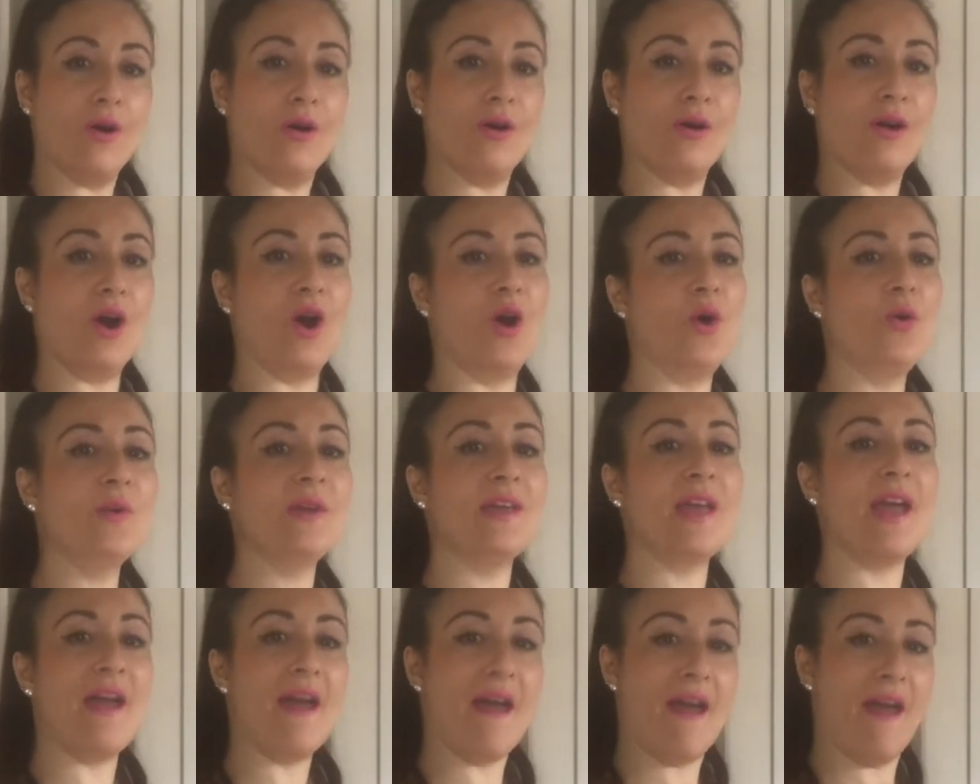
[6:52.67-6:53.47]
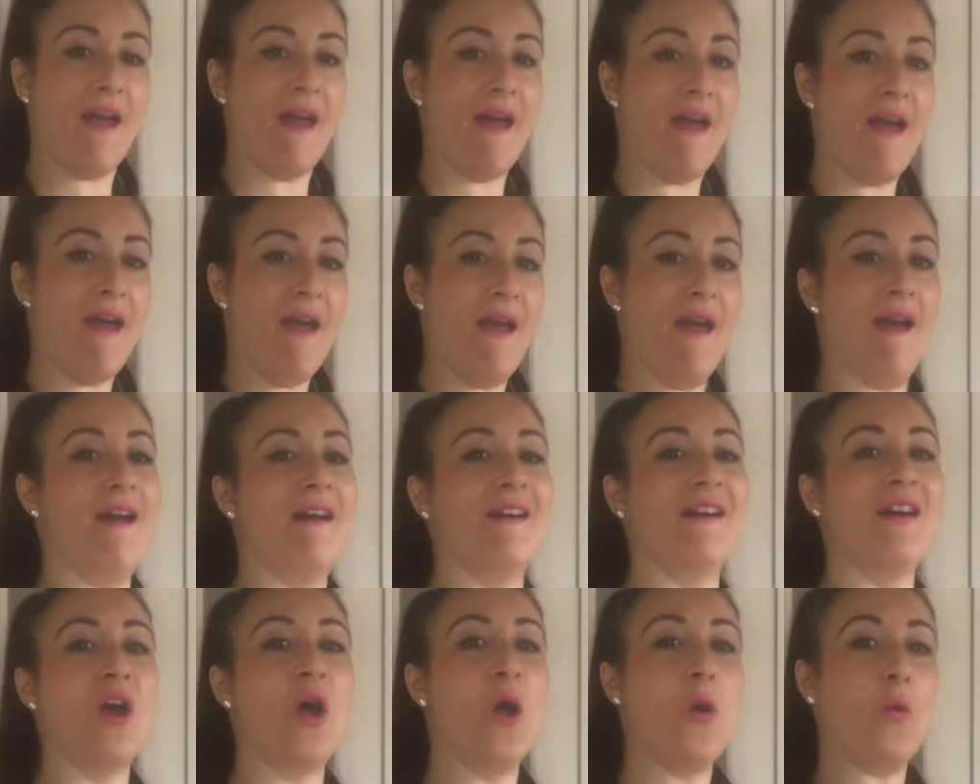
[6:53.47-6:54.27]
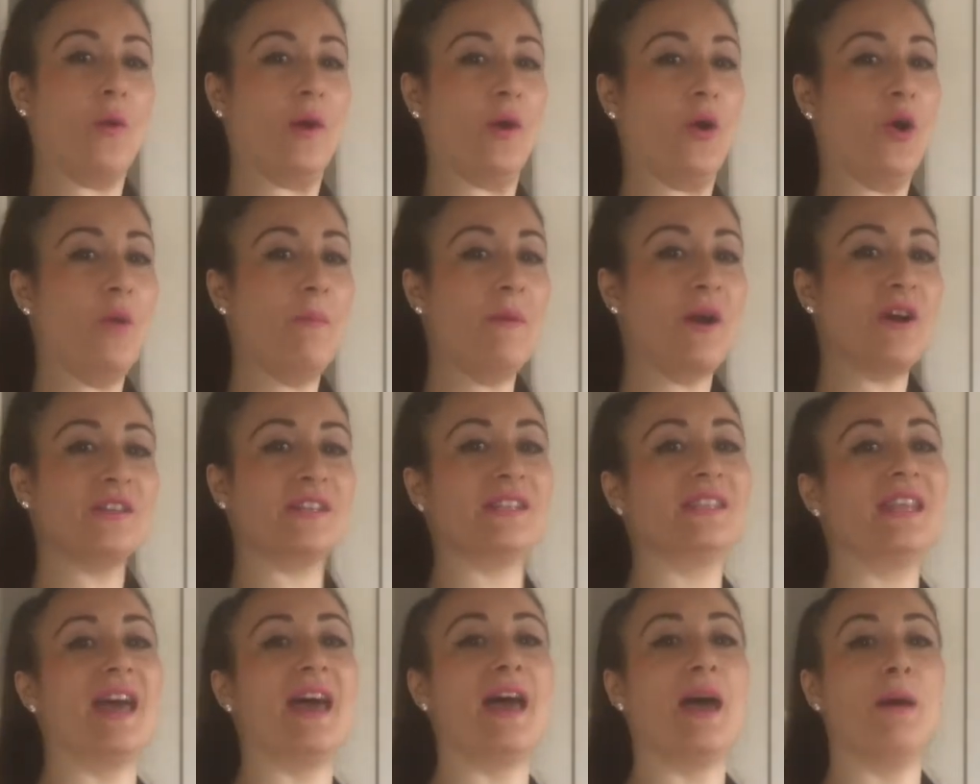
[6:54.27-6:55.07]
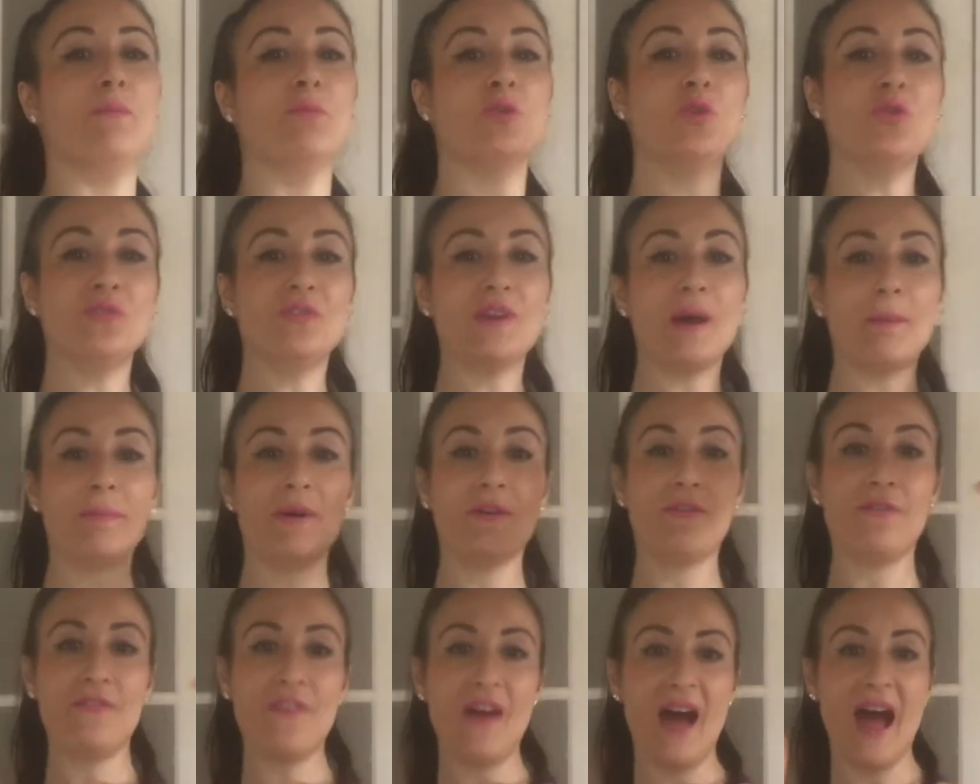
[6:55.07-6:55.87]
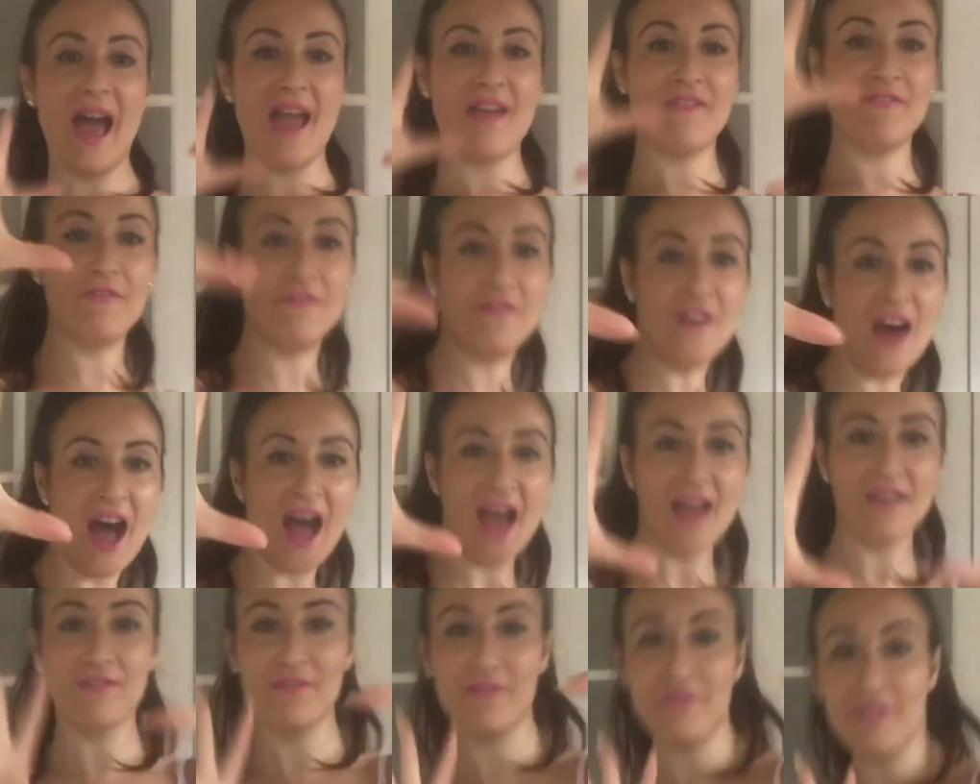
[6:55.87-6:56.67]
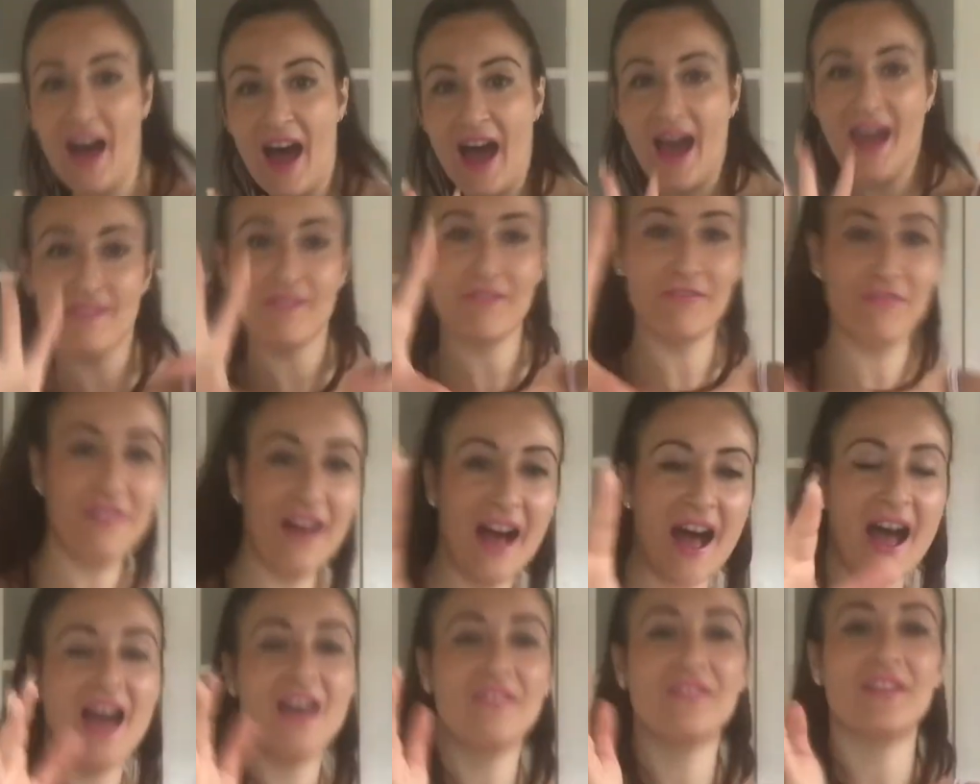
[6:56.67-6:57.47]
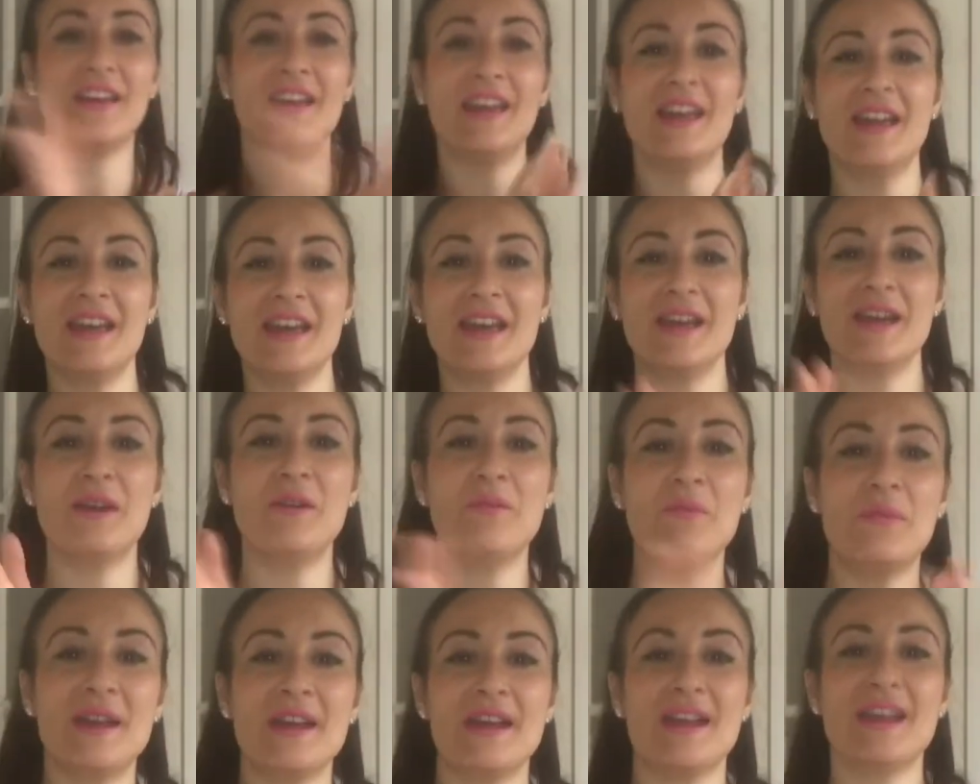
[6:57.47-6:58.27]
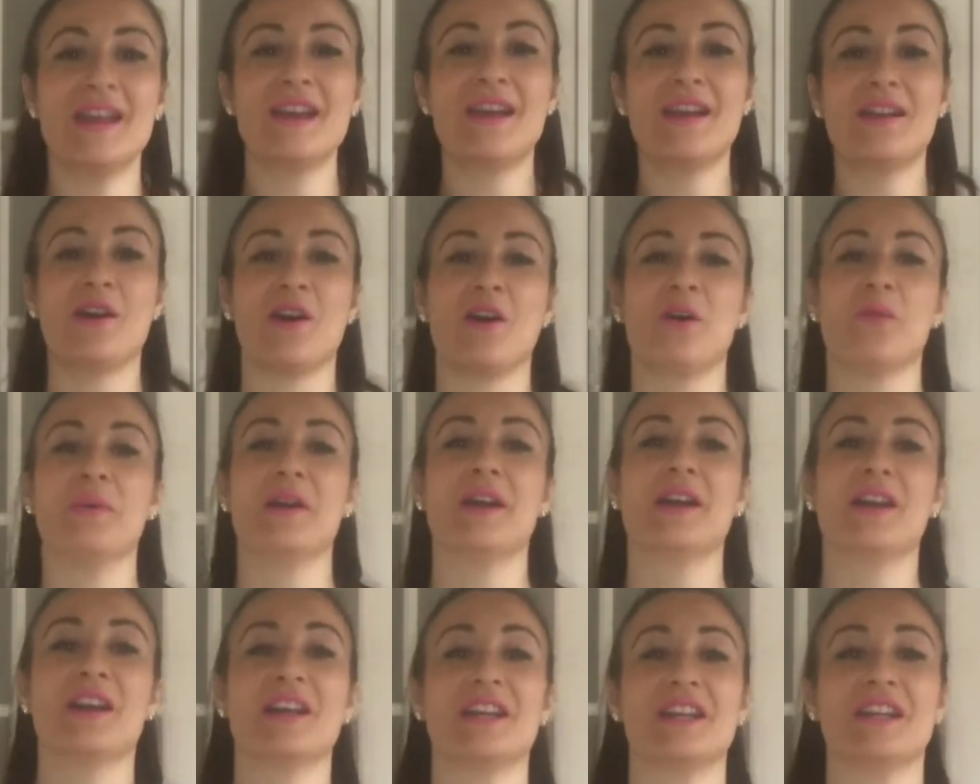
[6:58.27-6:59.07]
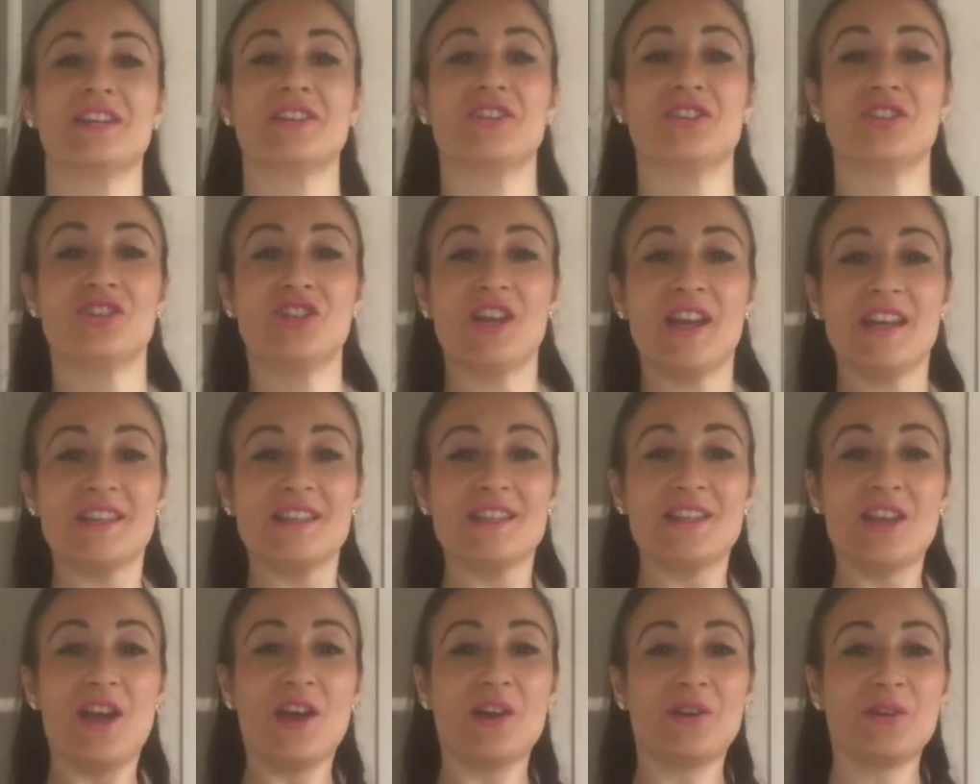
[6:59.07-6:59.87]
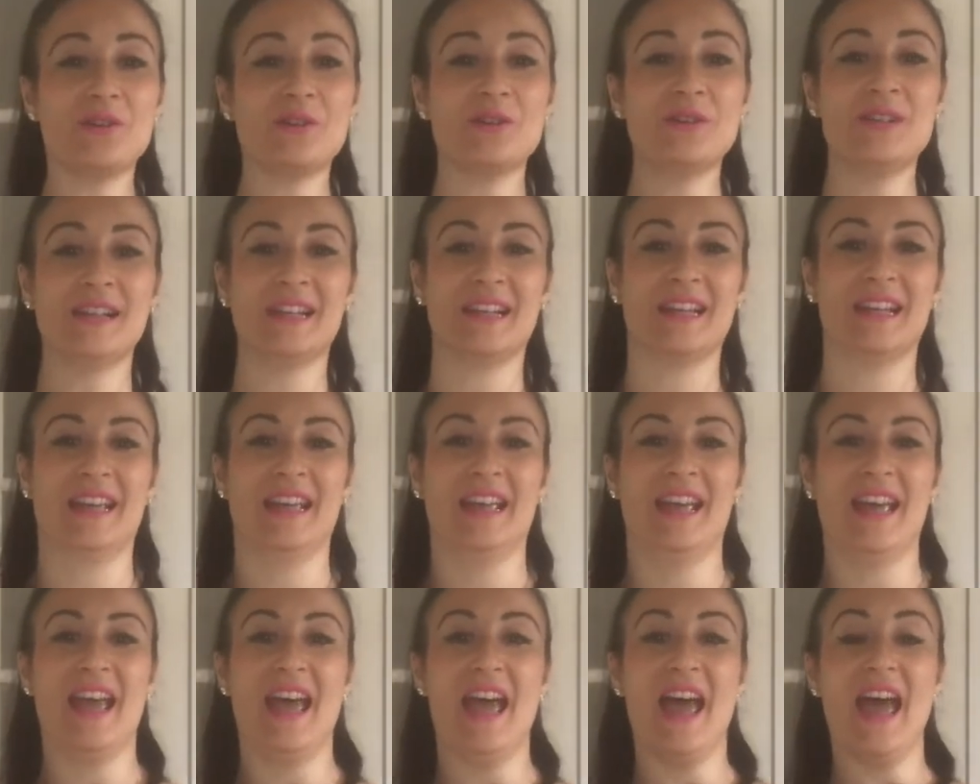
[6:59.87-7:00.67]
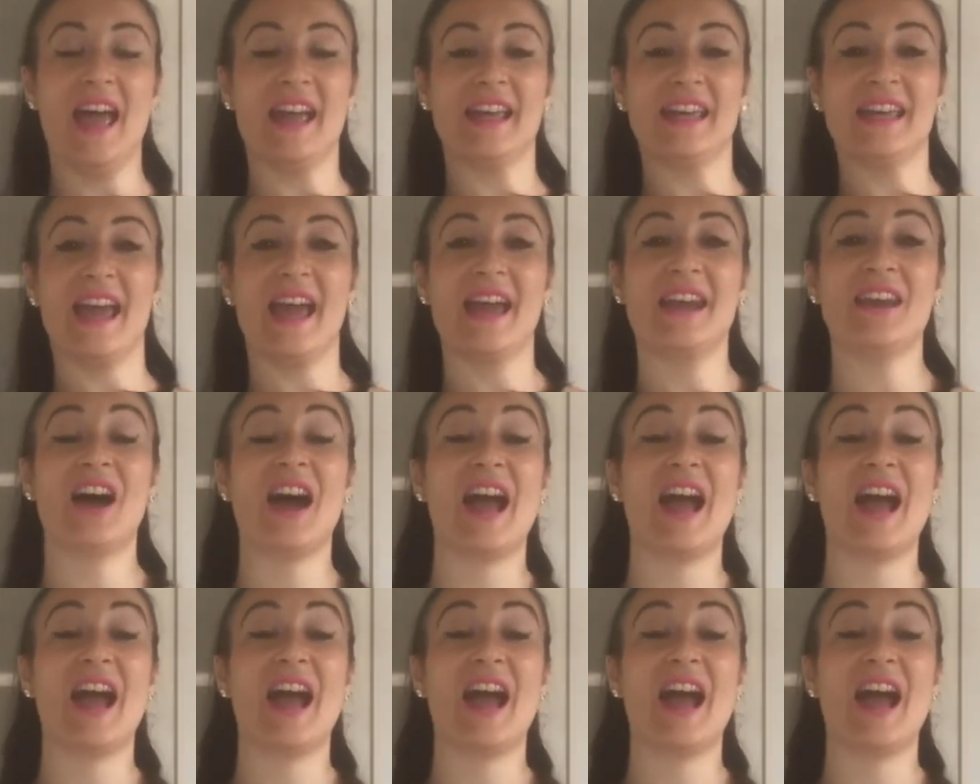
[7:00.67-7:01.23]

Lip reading: Oh yeah, we're almost there. Move number 5, 5, 5, 5. Here we go. We're gonna chest circle. Again, I